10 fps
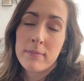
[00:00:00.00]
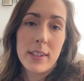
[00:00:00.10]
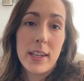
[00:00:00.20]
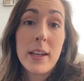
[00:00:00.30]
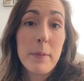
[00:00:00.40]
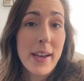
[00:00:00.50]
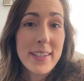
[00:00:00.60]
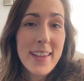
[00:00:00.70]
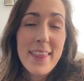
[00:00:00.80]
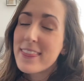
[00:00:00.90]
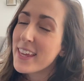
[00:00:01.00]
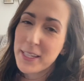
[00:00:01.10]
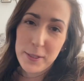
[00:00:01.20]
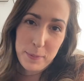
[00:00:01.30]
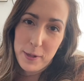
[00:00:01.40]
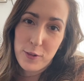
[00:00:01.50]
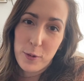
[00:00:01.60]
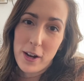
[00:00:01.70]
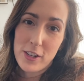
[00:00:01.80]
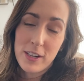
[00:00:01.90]
Anyways, thank you so much for
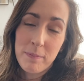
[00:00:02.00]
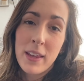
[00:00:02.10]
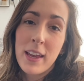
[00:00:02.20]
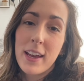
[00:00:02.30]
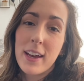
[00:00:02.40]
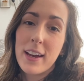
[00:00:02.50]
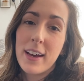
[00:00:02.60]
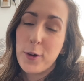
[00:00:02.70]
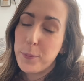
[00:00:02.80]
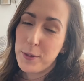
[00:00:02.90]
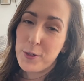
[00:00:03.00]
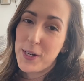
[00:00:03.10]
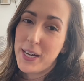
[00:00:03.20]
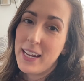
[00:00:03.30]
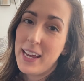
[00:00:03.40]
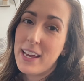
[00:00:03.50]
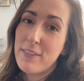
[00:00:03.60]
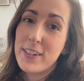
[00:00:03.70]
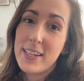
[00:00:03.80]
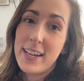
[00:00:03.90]
watching. I hope you enjoyed. If you
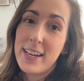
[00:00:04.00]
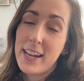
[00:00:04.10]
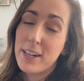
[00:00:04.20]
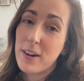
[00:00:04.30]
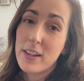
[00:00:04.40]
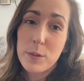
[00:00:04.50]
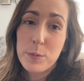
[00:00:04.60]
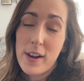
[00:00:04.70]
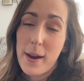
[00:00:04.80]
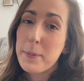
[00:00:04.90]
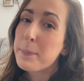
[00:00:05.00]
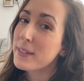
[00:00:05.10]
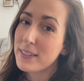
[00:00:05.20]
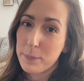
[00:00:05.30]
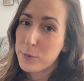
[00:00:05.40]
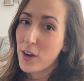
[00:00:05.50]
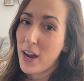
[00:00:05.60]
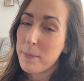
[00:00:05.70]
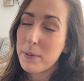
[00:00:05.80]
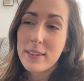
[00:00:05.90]
did and you're not subscribed, please
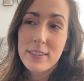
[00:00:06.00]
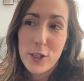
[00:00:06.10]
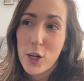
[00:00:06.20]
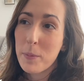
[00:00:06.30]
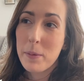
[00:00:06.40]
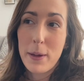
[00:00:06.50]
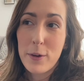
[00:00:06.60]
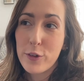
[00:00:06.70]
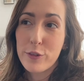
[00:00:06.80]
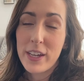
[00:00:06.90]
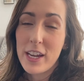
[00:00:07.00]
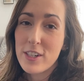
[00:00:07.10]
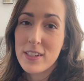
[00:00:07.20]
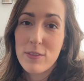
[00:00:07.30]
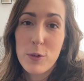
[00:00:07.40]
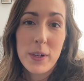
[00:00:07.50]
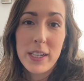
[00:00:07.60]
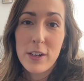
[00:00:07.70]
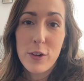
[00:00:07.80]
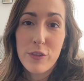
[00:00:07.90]
subscribe. Turn on my bell notifications if you want to get
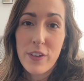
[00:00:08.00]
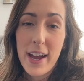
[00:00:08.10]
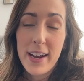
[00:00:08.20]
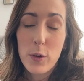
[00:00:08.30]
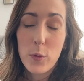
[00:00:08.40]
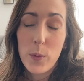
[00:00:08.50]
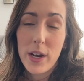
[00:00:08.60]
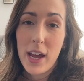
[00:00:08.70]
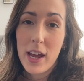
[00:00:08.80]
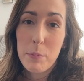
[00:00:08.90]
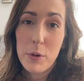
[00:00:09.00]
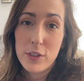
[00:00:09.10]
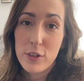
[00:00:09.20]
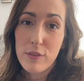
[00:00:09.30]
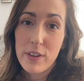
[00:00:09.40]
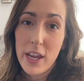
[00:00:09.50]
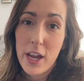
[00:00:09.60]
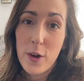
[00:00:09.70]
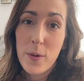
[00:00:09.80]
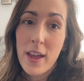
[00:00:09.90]
notified when I post a new video.